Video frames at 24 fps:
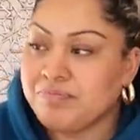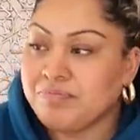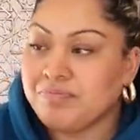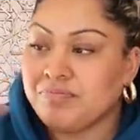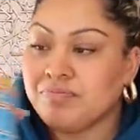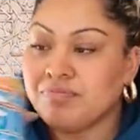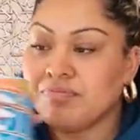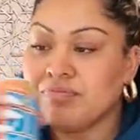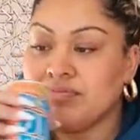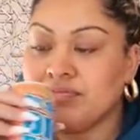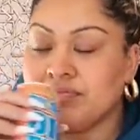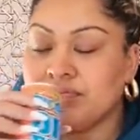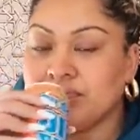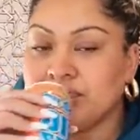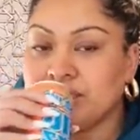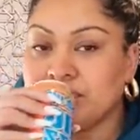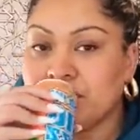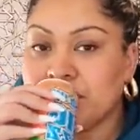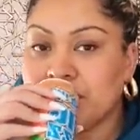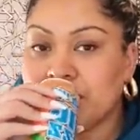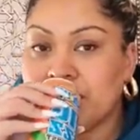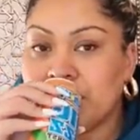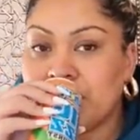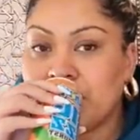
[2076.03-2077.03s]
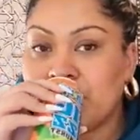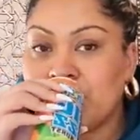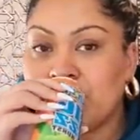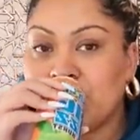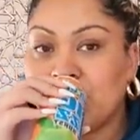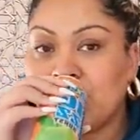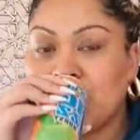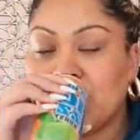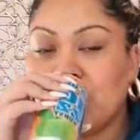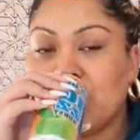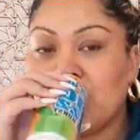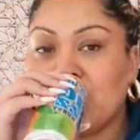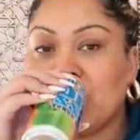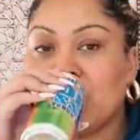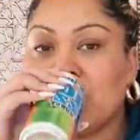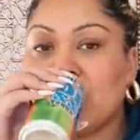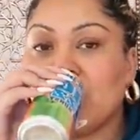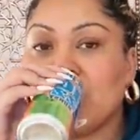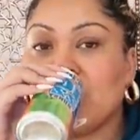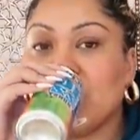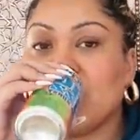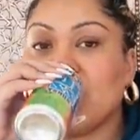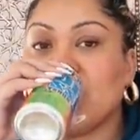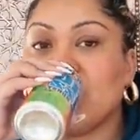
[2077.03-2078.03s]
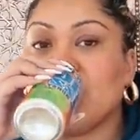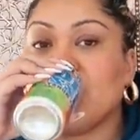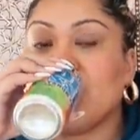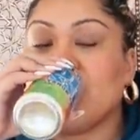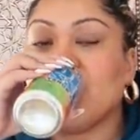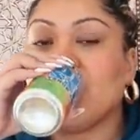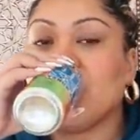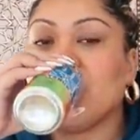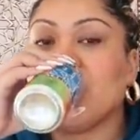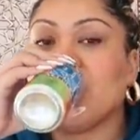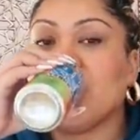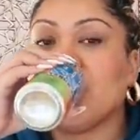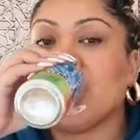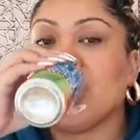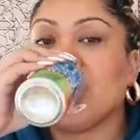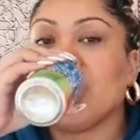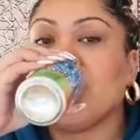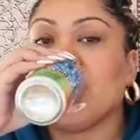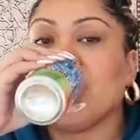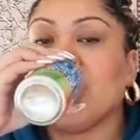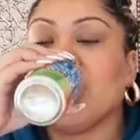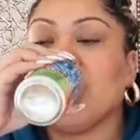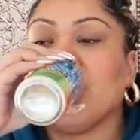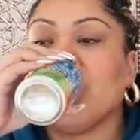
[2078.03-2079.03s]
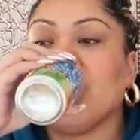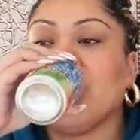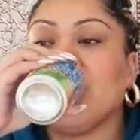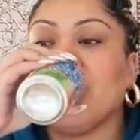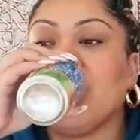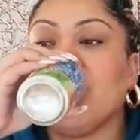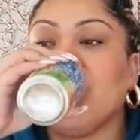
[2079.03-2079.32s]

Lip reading: The person shown says nothing.